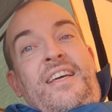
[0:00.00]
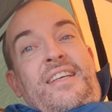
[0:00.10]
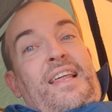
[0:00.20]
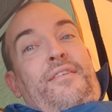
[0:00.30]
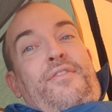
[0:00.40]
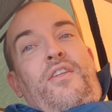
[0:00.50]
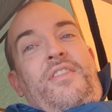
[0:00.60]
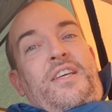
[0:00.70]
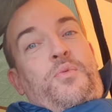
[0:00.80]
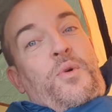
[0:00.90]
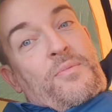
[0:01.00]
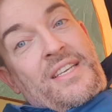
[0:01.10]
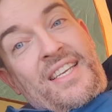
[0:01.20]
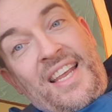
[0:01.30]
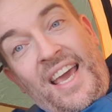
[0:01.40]
that I've got this with me
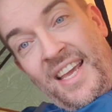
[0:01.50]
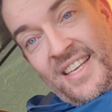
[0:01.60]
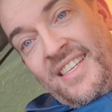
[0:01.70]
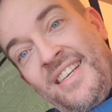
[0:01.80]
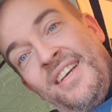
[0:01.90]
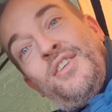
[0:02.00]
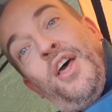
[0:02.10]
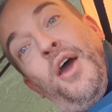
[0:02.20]
today, so that